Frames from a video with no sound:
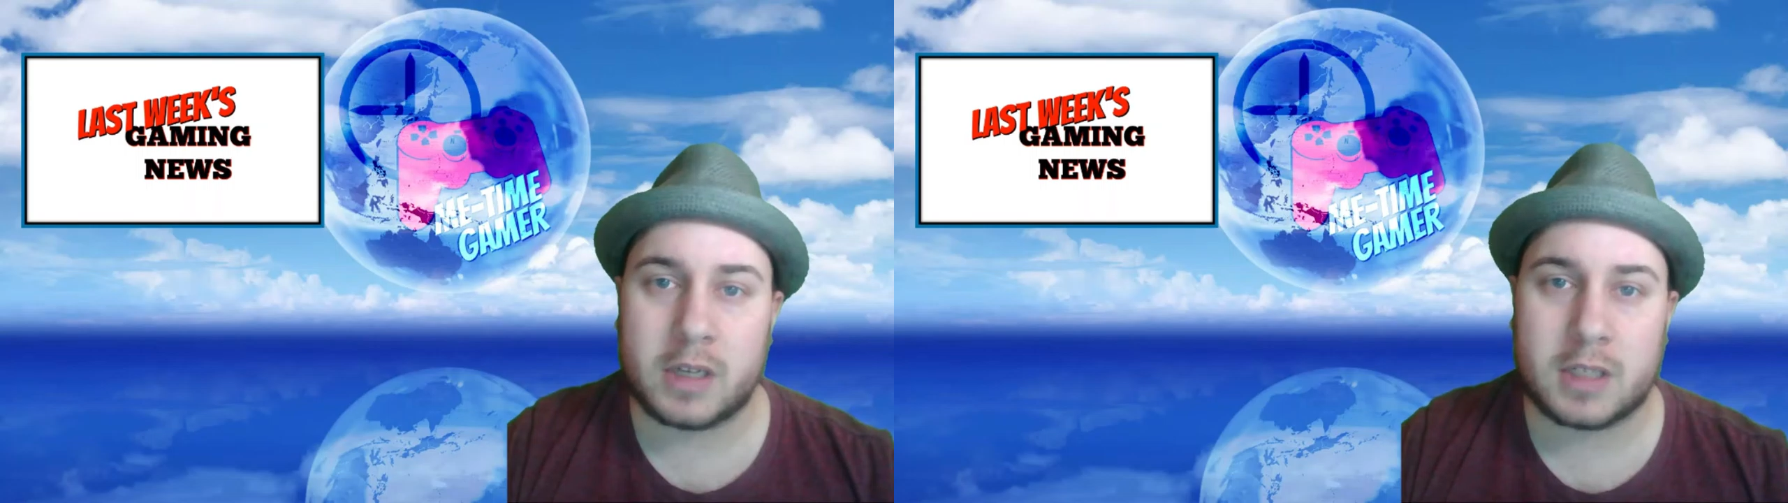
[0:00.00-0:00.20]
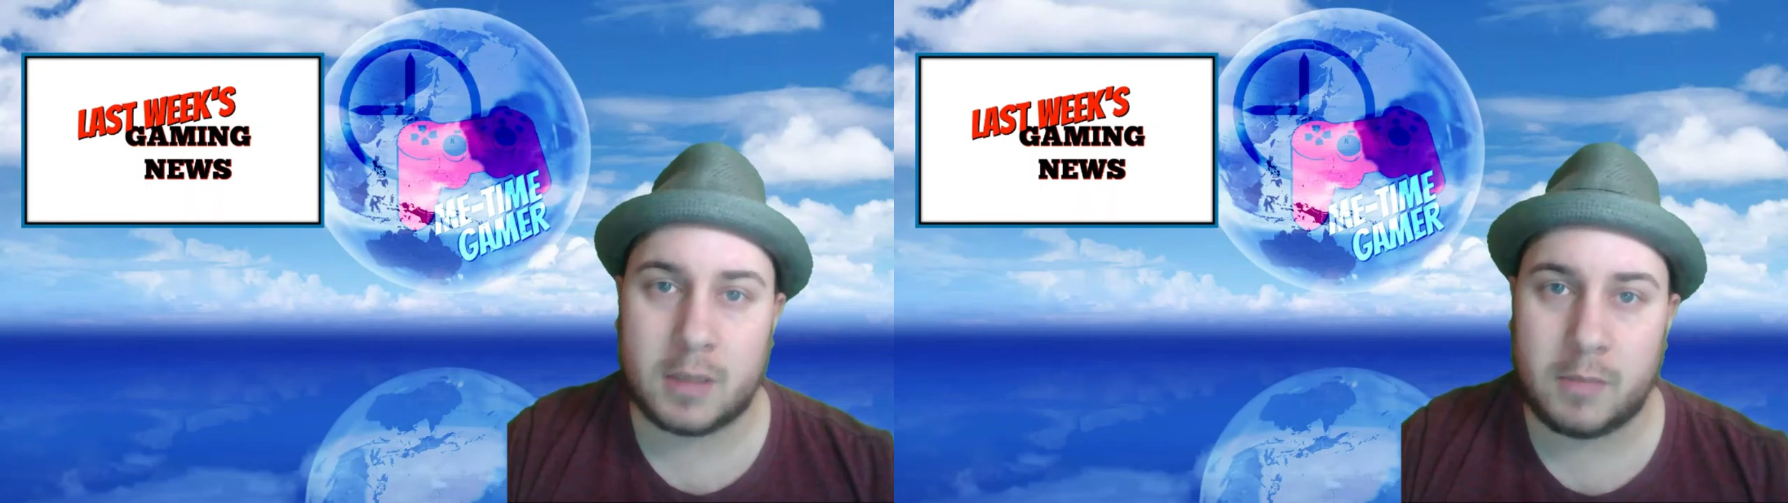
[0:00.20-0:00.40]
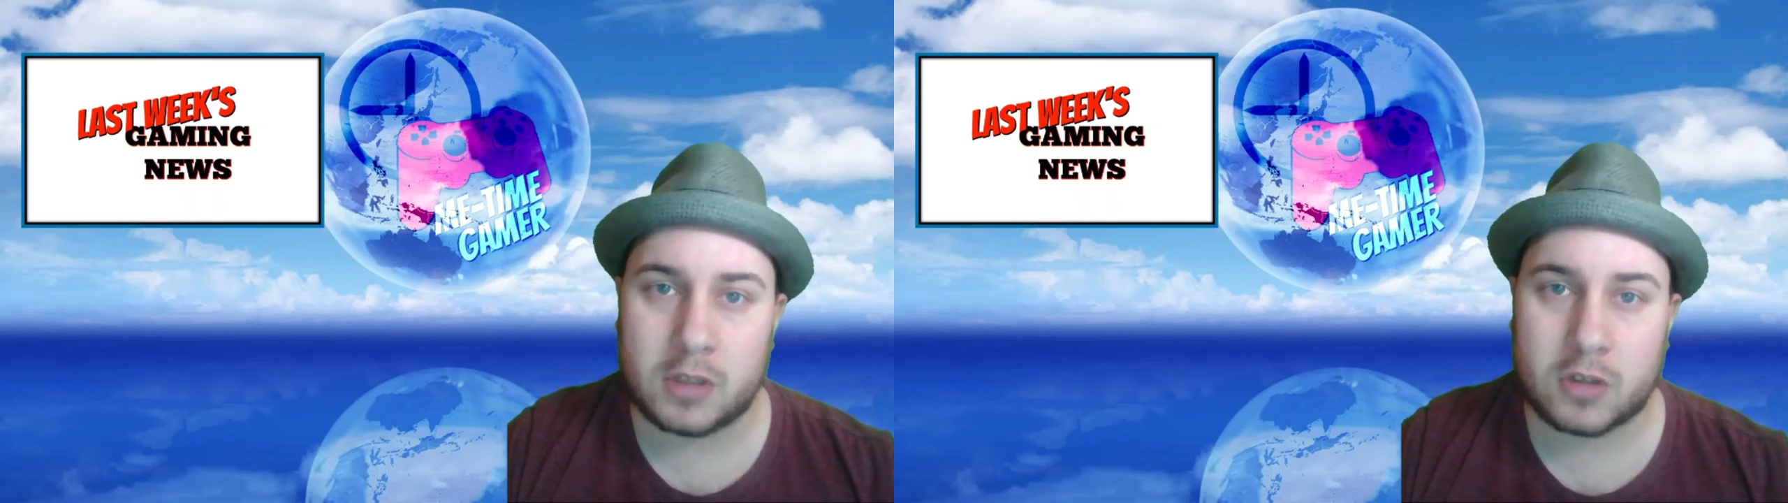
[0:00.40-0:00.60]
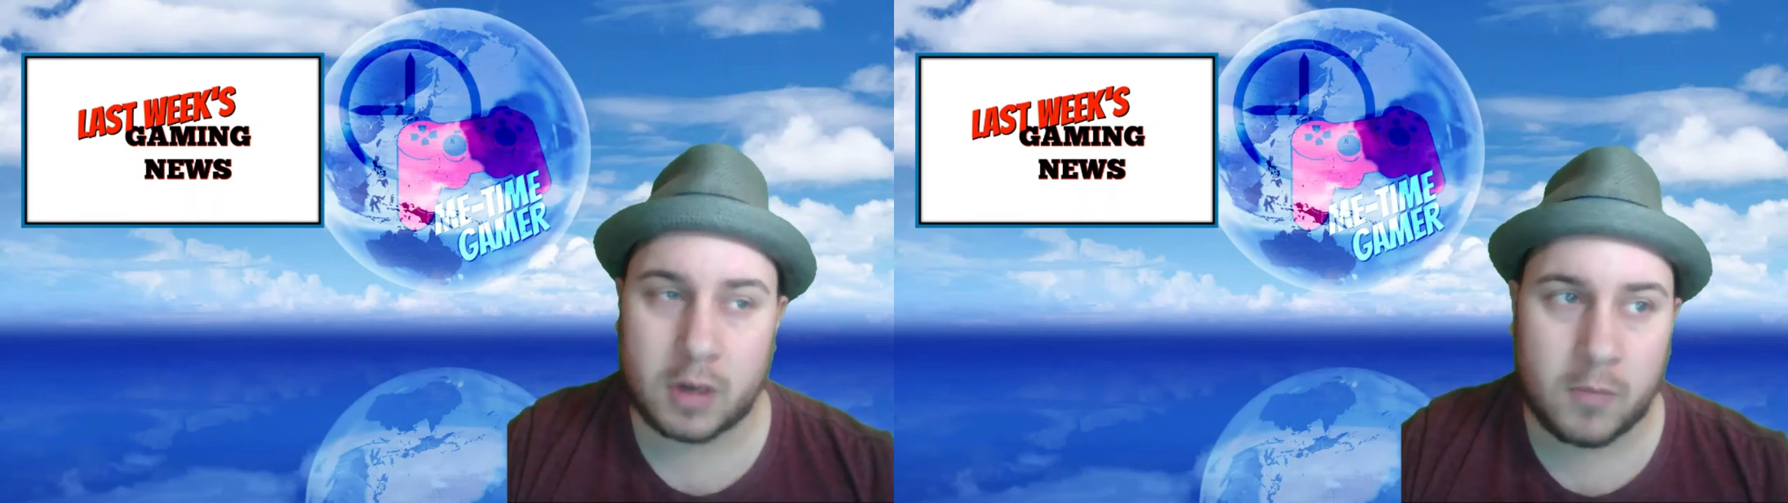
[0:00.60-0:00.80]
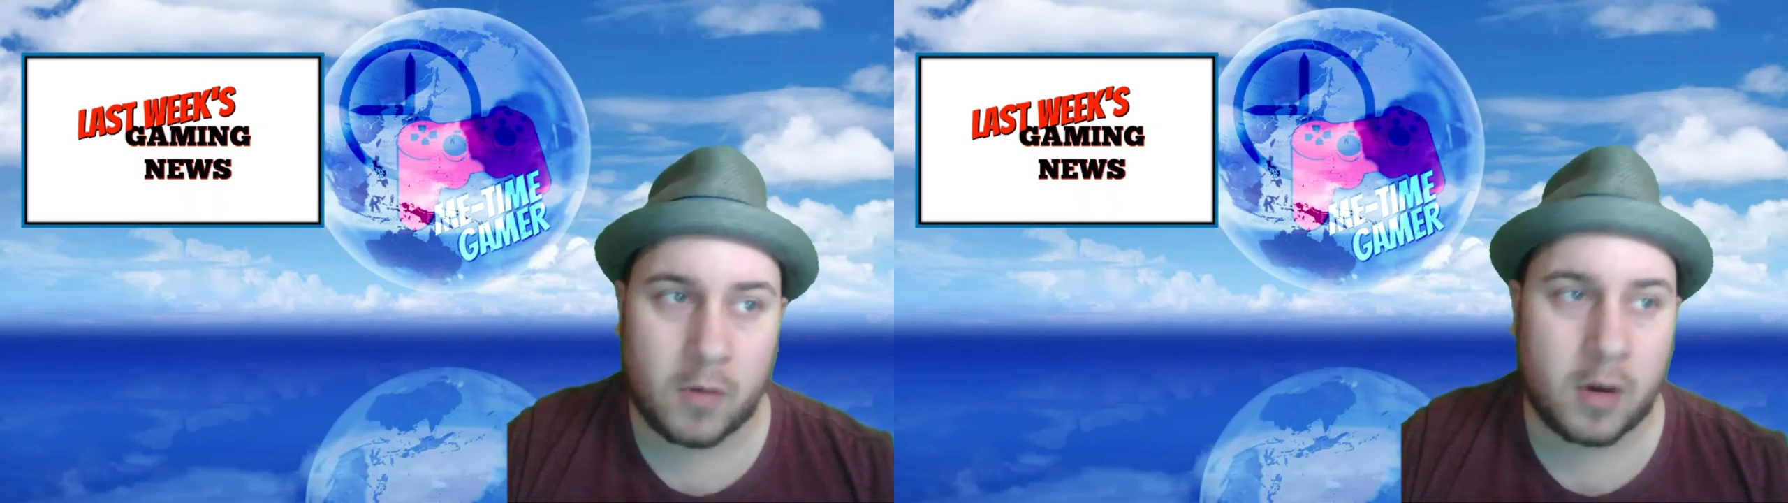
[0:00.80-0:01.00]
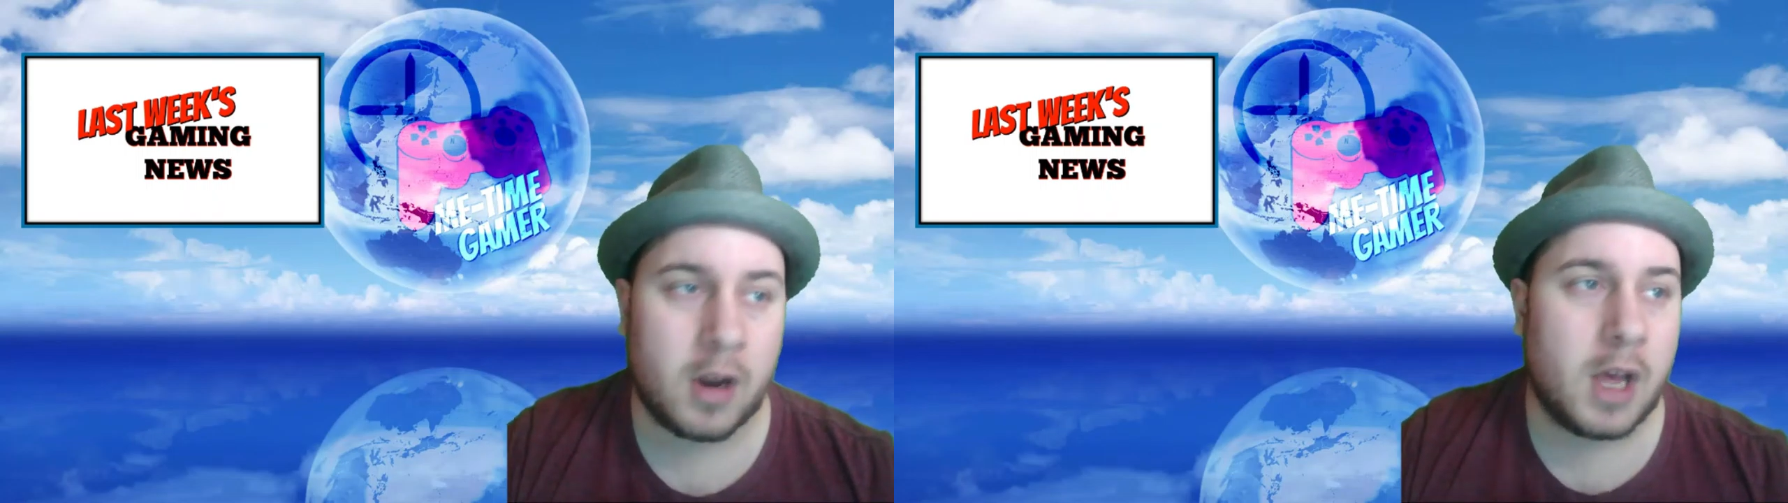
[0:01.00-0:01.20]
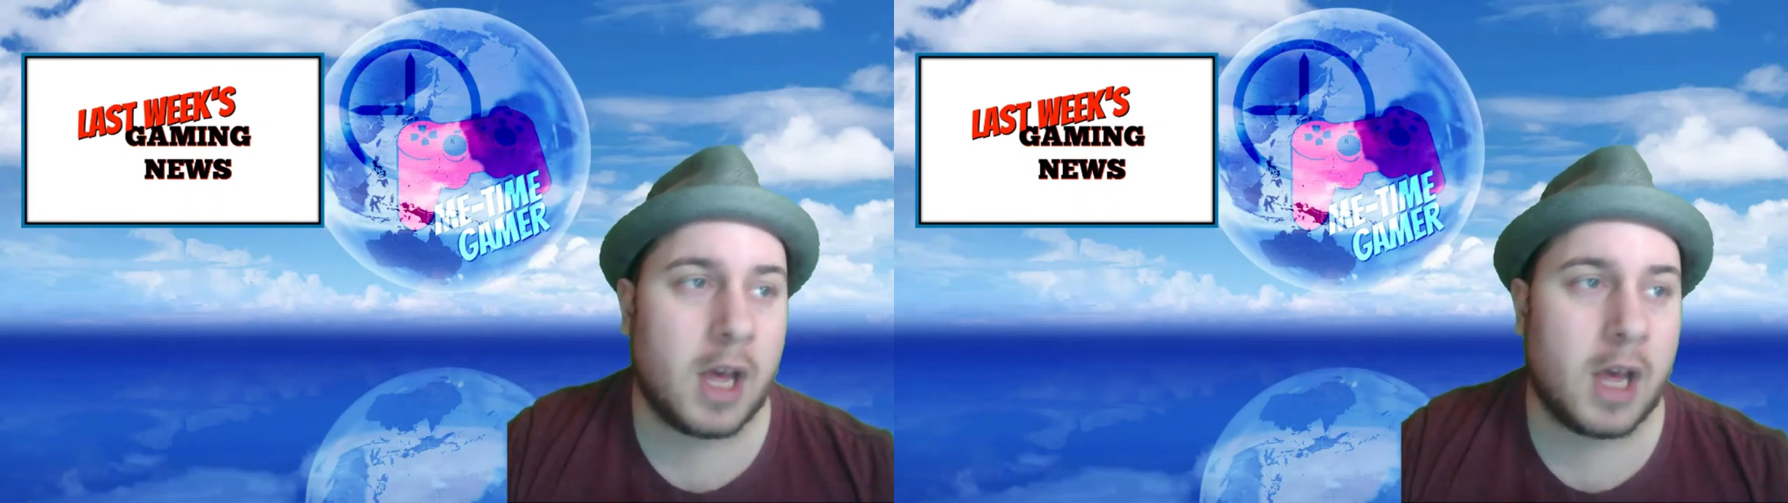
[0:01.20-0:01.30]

to see me stream more.